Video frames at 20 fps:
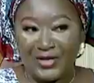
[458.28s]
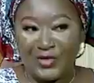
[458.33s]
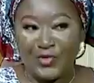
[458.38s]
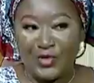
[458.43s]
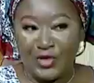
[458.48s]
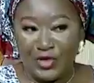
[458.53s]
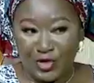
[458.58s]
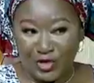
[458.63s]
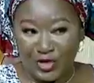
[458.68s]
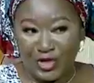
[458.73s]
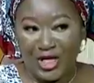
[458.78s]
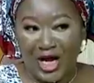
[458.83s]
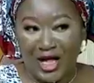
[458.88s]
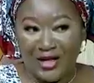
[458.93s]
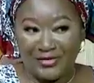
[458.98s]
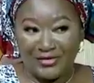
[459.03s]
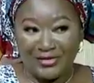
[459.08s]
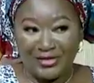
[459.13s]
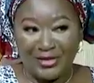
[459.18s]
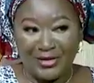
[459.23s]
with your
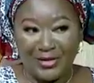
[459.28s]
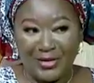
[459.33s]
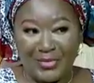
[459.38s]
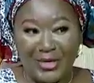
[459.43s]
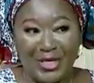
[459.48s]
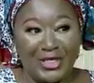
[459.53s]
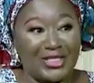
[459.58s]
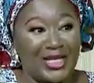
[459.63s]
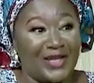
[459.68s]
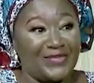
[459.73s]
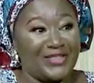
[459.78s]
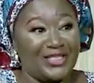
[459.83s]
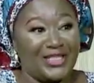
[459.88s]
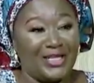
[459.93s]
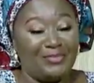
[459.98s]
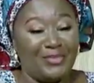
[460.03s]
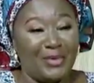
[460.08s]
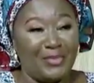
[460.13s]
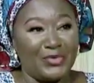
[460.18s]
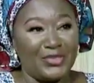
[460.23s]
child? Because I've
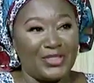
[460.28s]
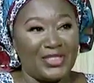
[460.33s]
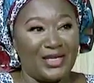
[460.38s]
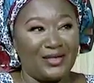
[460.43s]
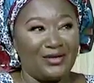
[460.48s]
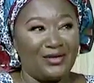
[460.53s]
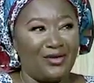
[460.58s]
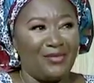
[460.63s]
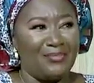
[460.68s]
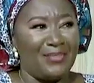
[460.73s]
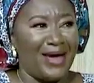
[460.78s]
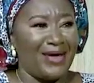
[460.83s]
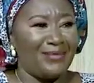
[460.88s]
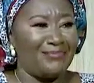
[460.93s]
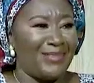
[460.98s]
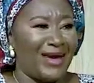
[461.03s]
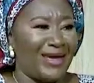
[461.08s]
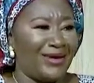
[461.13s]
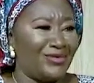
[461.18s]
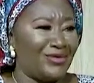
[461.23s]
seen people say, oh,
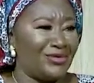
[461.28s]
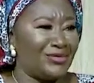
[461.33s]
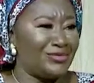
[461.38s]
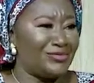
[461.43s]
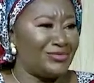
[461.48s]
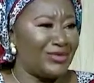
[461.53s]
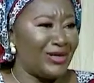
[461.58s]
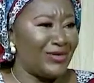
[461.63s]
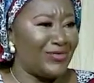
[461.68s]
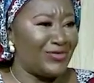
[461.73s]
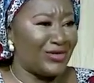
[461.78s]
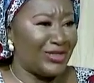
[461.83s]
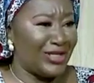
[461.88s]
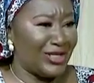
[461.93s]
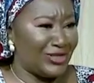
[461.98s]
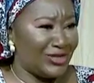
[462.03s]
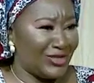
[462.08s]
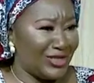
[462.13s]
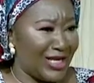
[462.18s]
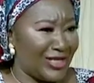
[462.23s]
my own way of
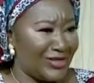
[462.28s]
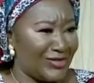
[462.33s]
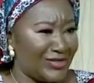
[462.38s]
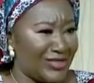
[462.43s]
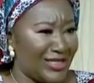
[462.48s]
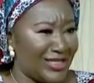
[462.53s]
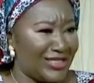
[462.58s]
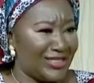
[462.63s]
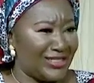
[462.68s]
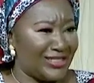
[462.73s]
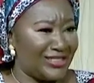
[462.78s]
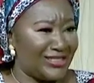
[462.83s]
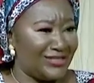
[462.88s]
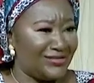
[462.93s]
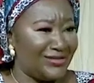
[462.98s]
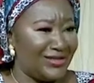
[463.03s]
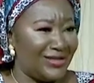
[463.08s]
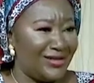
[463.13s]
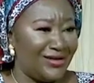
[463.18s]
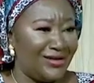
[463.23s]
connection, like you said, is
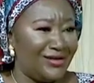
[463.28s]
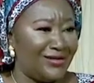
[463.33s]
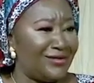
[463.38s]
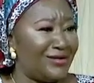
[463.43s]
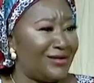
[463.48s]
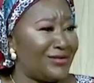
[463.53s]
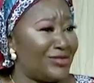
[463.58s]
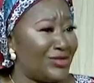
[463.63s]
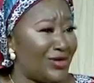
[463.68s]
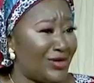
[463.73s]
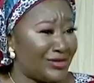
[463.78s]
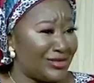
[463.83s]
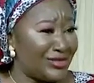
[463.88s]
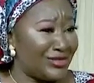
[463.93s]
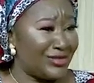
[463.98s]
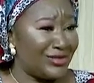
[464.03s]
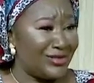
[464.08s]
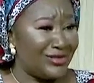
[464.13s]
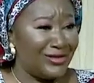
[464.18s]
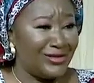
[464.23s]
a touch.
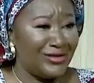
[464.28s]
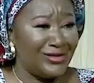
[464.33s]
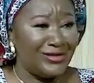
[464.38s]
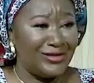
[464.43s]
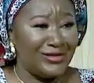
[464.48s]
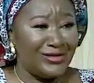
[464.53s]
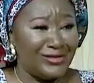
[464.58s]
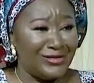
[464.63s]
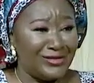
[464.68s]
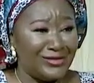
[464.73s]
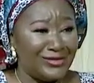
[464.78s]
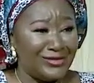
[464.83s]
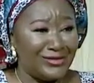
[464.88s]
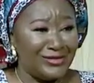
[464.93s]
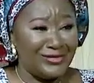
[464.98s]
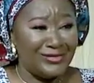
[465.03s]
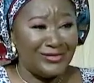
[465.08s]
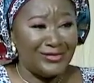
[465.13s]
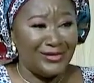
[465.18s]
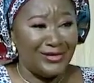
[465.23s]

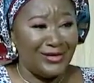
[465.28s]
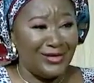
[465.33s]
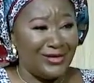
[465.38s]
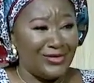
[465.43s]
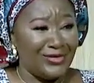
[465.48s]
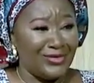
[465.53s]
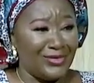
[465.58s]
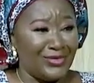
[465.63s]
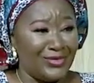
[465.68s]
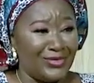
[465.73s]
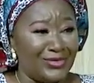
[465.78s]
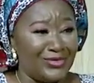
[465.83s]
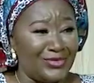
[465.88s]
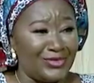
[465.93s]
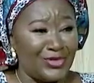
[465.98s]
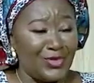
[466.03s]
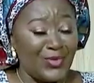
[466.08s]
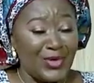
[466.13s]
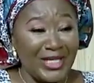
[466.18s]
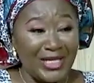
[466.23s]
You know,
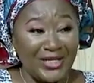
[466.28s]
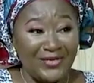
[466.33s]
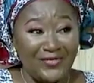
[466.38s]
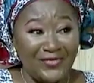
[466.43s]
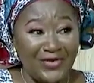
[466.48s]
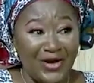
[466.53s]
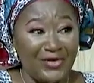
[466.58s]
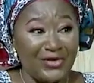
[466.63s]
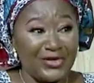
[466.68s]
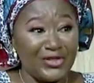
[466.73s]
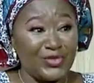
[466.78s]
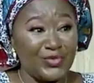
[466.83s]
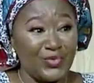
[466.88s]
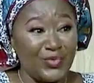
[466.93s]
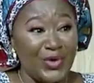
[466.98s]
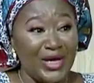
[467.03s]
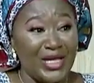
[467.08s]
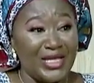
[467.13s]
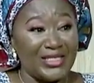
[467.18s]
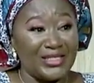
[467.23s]
so what are the various
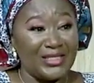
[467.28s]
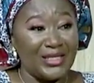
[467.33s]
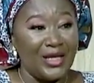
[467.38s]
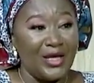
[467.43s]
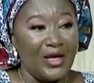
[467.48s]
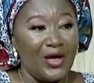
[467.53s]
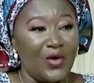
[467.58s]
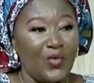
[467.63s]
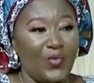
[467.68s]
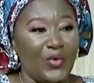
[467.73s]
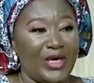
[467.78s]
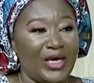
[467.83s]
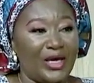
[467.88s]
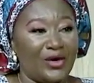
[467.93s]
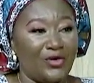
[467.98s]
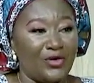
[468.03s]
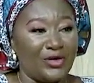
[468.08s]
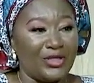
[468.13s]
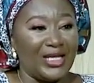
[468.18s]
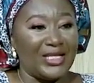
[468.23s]
ways we can
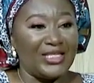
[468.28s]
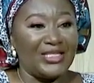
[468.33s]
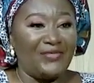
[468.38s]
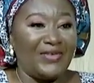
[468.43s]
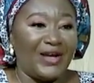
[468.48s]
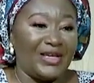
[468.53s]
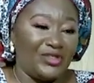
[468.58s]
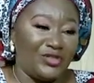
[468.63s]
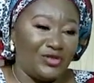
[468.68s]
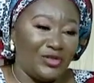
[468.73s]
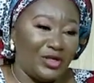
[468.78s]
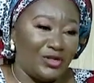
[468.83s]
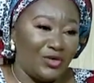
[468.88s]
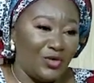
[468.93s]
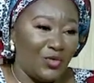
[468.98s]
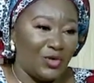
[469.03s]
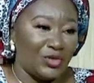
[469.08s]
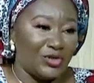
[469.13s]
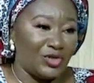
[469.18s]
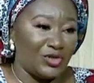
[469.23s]
connect? If our children don't
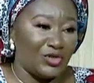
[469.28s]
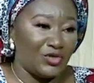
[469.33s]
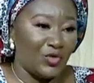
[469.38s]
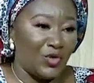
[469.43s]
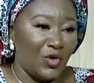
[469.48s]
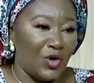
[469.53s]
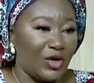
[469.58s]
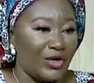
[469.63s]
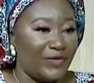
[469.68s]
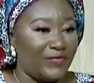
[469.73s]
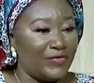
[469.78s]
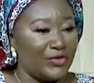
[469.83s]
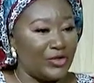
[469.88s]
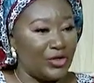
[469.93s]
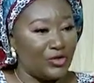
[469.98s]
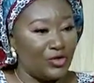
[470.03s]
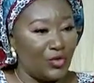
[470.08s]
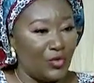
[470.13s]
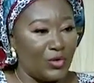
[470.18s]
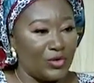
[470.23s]
want us to hug, if they
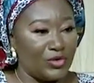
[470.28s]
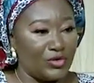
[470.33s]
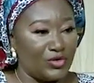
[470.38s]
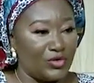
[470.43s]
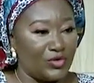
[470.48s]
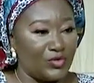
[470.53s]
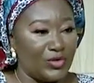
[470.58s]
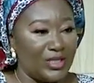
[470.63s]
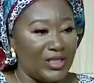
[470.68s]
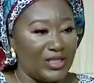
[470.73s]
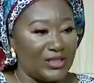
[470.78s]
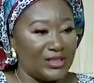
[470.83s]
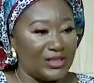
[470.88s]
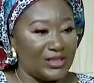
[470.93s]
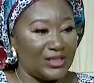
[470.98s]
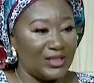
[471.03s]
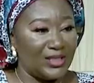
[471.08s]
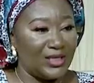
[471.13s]
don't want us to kiss,